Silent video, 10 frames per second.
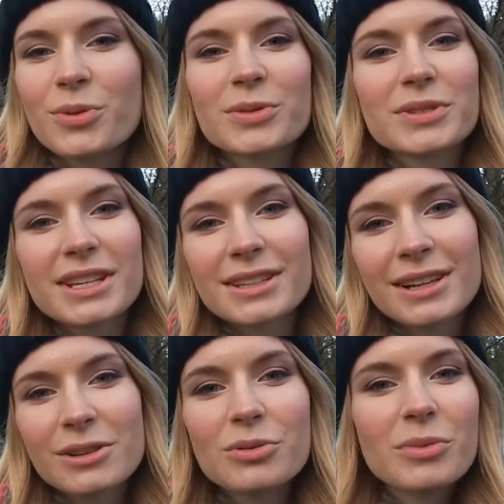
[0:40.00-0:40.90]
won't need
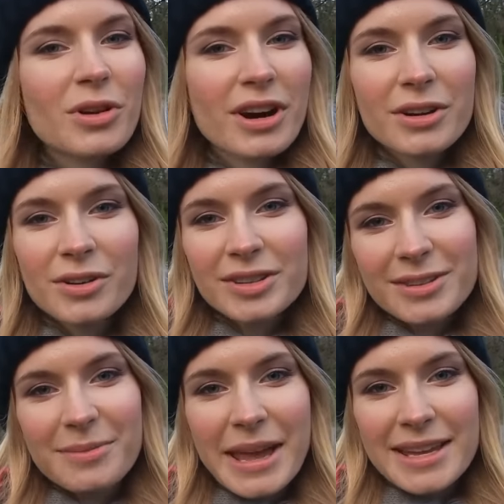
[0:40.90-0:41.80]
a loom or a
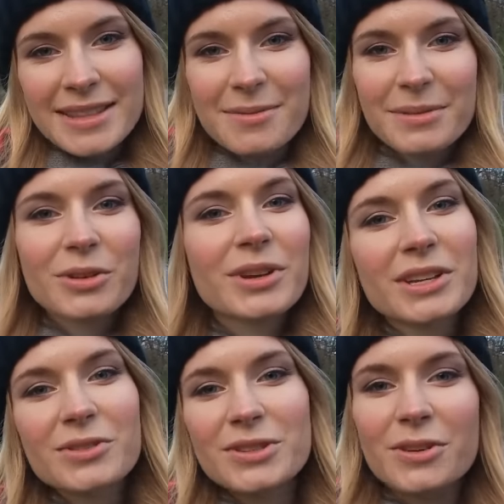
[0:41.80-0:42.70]
hook to make them. You
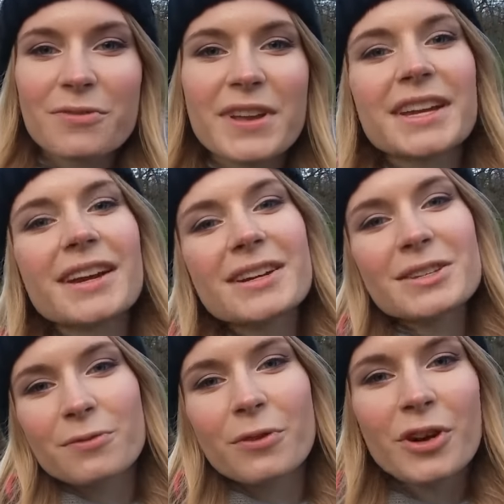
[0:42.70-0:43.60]
can use your
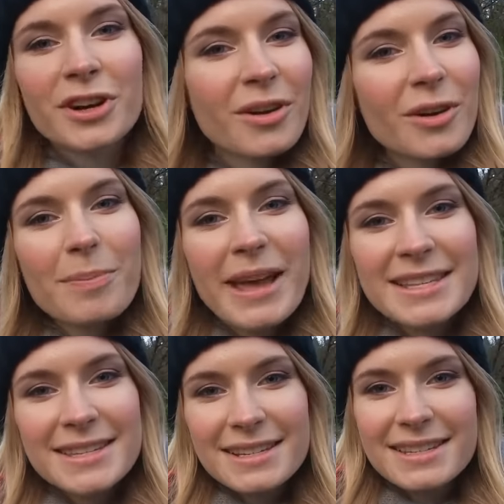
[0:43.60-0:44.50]
fingers, fork or
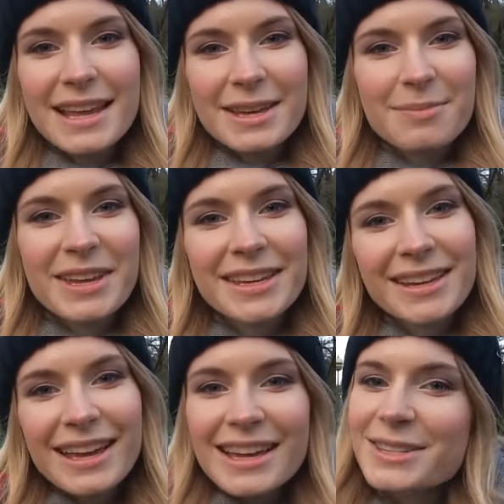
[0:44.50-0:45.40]
pencils like me.
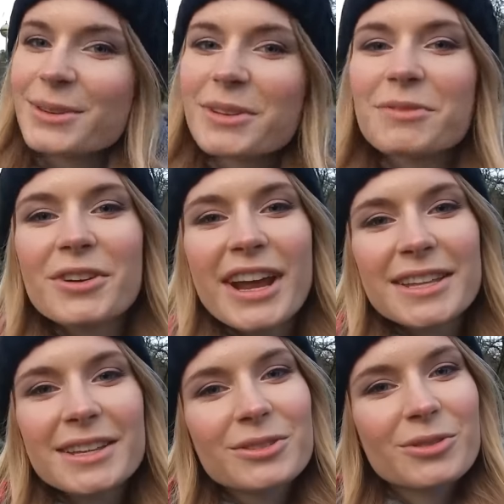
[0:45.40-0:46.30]
So if you're
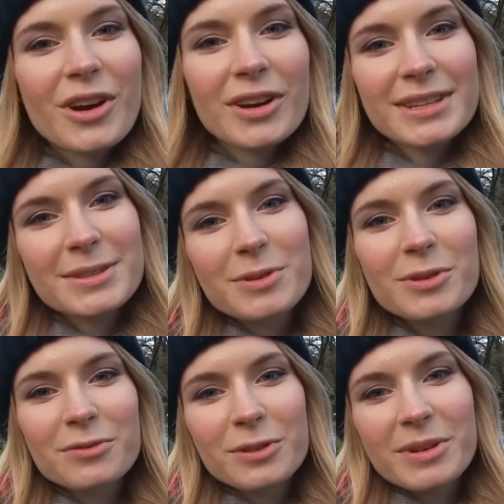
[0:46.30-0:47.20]
ready to rock these
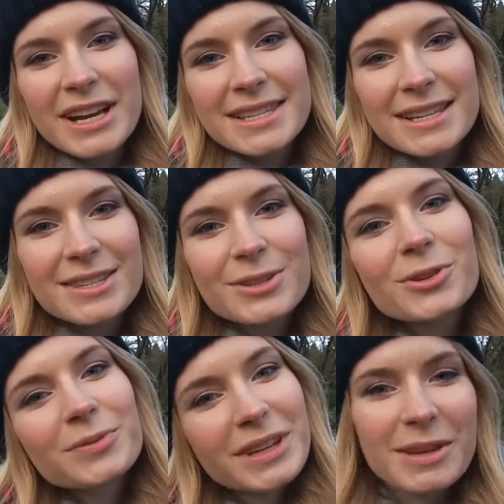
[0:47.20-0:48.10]
beautiful bracelets
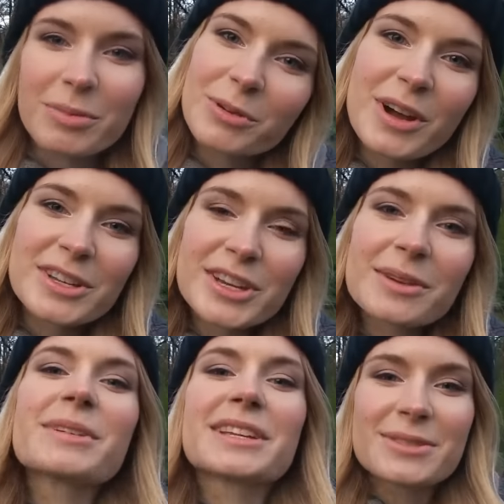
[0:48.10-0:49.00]
too, keep on
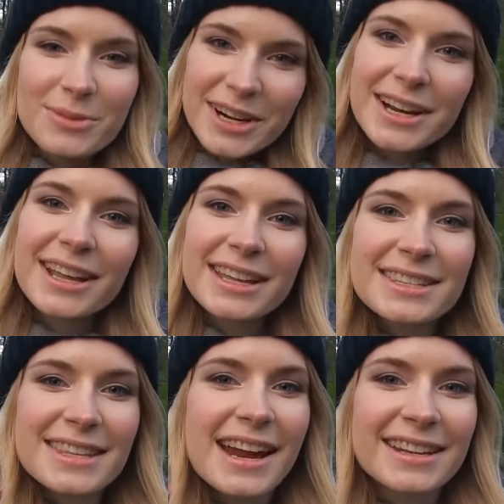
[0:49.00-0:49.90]
watching because we're gonna
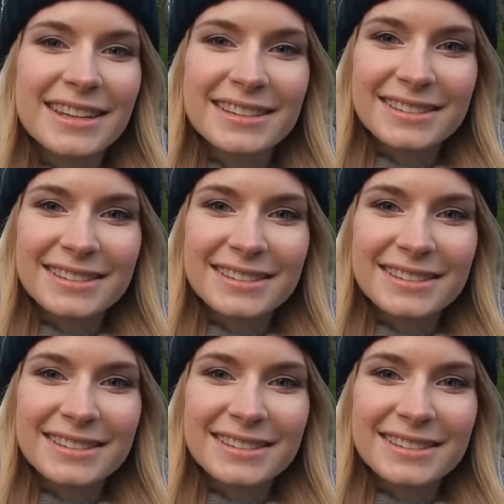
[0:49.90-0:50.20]
get started.